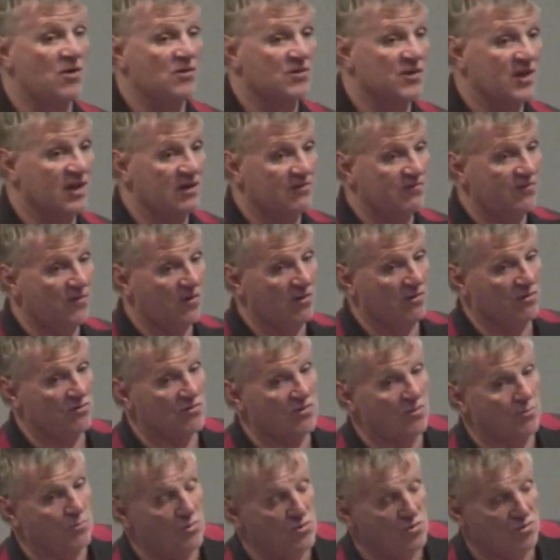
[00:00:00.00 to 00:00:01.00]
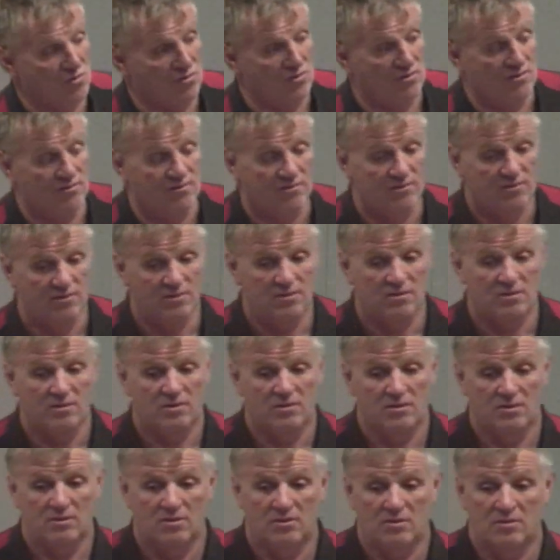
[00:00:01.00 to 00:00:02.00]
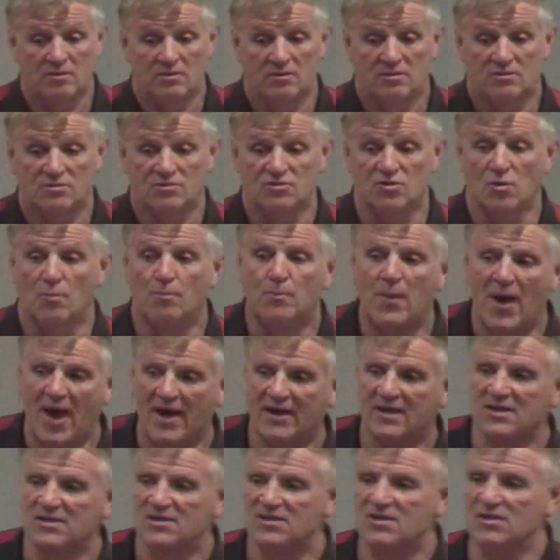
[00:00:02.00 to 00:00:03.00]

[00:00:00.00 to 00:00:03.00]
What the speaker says: get a fire extinguisher. So your back is to